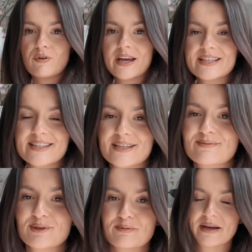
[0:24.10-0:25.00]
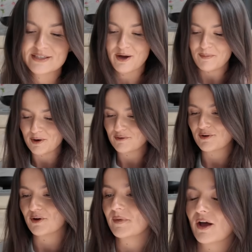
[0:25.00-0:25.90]
Right, that's much better, got more
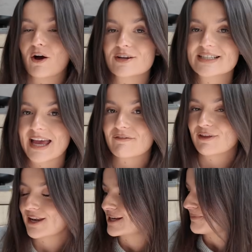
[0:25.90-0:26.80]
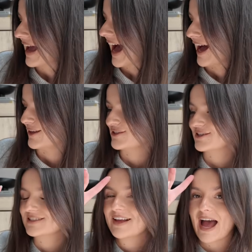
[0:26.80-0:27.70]
room. Honestly, everything is behind you.